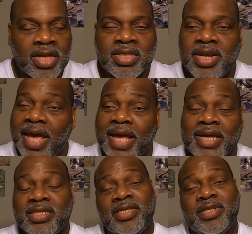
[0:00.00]
today
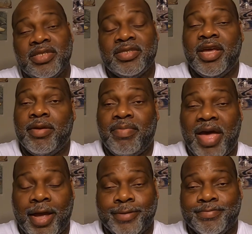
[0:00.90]
I sent the steak
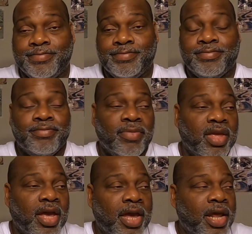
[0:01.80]
back
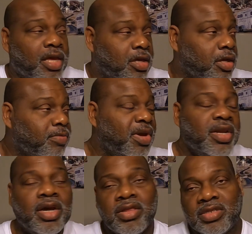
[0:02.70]
and they cooked me
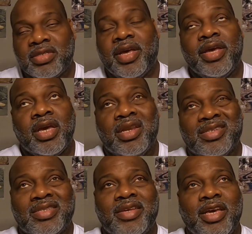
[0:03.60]
another steak and
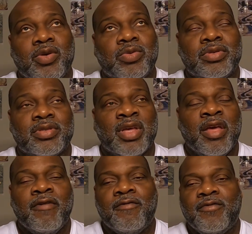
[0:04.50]
the steak was
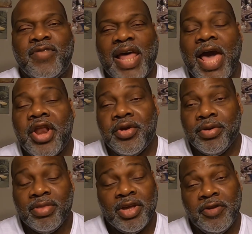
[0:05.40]

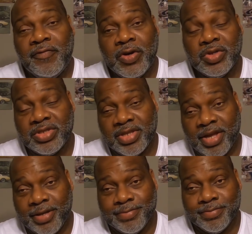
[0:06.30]
flatter than the first
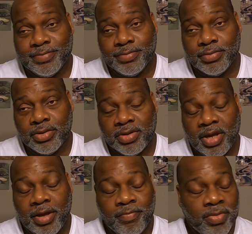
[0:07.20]
steak.
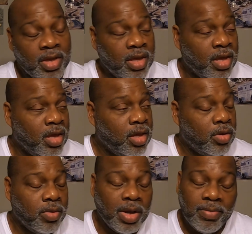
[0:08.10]
Okay.
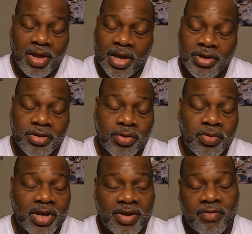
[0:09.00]
Well, I'm like, you know,
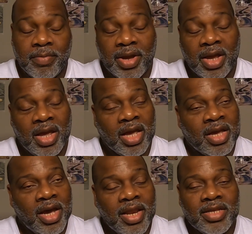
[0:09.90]
whatever, man.
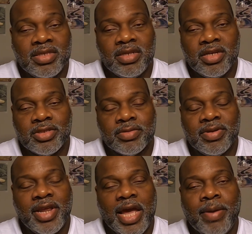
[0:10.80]
Cut into this
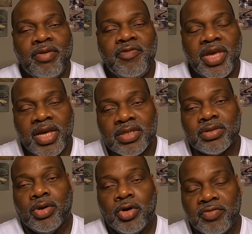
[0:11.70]
one, damn if
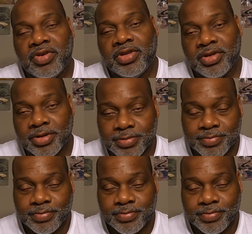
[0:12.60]
it's overcooked.